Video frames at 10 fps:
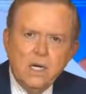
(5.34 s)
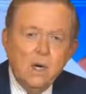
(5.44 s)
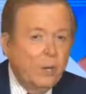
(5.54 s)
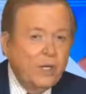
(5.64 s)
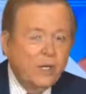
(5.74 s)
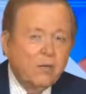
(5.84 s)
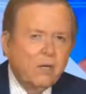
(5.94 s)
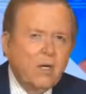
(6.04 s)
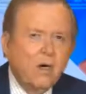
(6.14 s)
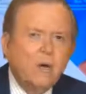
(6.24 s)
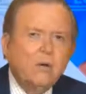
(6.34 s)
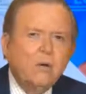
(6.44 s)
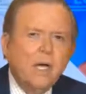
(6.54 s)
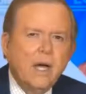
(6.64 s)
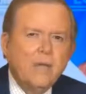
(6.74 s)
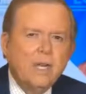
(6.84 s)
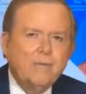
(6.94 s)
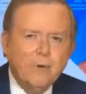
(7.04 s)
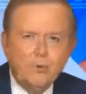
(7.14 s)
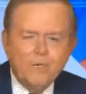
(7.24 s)
and we don't know how they
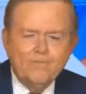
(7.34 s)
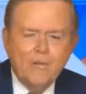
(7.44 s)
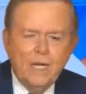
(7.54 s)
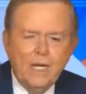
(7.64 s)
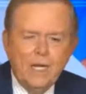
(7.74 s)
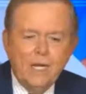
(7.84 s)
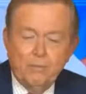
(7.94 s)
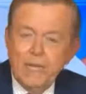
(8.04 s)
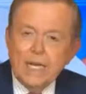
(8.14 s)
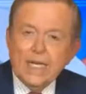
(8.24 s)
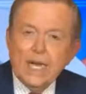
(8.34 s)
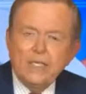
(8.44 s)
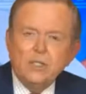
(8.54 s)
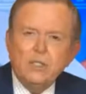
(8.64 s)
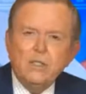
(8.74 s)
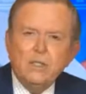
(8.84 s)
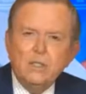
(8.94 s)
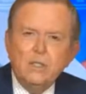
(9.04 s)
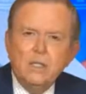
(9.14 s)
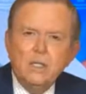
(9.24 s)
voted. In many cases,
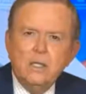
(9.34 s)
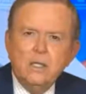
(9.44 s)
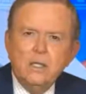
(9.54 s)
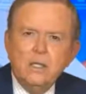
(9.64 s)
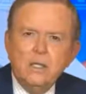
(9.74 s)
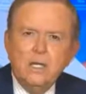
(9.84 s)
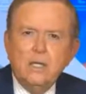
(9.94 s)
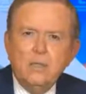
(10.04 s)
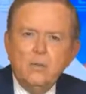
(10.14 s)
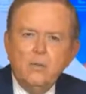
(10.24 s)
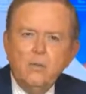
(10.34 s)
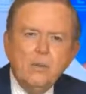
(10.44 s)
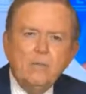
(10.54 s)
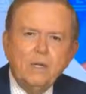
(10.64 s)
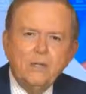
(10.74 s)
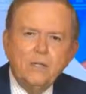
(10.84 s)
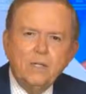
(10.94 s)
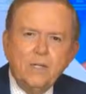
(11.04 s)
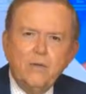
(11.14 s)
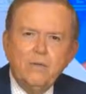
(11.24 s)
the
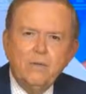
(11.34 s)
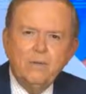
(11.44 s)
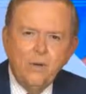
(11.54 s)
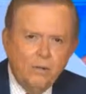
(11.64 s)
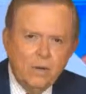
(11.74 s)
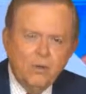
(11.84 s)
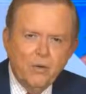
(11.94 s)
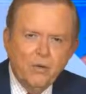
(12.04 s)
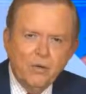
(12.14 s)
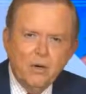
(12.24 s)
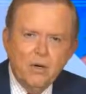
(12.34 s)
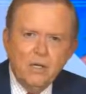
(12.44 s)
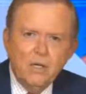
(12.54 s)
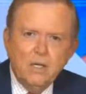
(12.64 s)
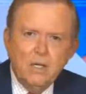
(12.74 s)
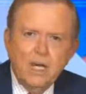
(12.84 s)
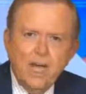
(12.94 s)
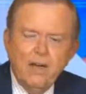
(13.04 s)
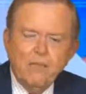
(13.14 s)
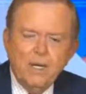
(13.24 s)
remnants of November 3rd
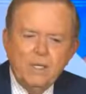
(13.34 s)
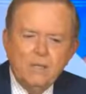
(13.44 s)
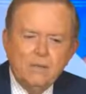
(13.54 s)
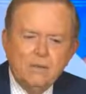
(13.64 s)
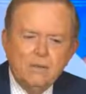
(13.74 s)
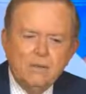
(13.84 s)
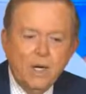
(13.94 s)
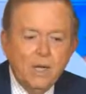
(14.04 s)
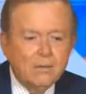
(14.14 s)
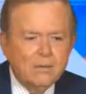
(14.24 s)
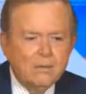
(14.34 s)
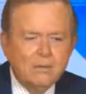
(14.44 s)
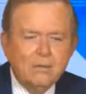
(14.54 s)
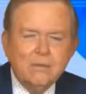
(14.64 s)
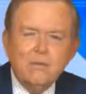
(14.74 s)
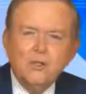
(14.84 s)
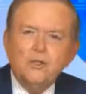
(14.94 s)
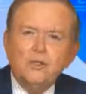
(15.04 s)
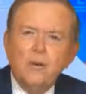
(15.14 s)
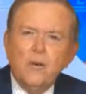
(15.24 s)
have been, well,
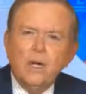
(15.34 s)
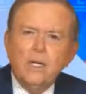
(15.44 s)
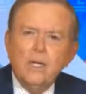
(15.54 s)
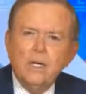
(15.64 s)
destroyed.